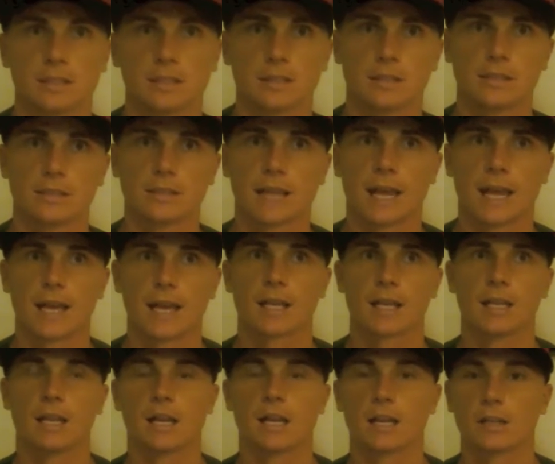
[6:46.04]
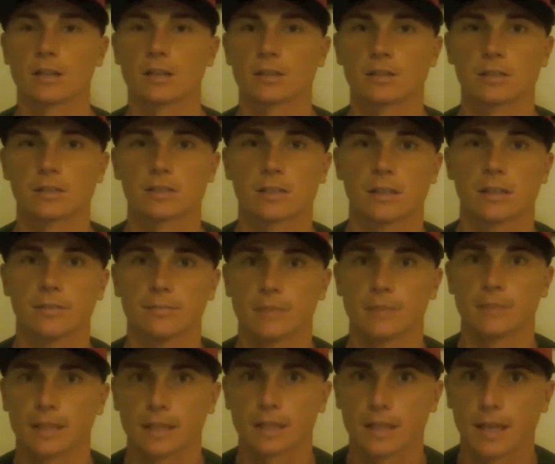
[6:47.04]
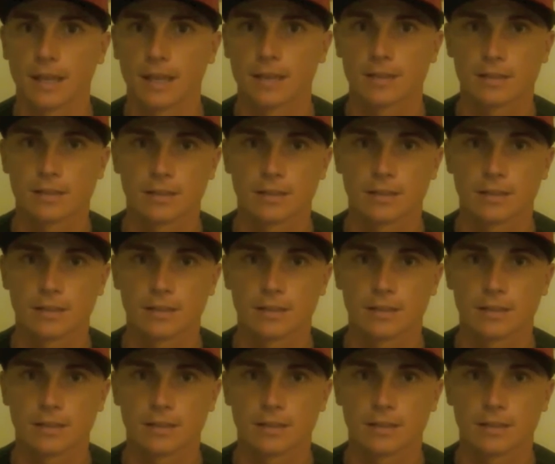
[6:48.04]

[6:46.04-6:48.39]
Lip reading: 9 o'clock or something like that.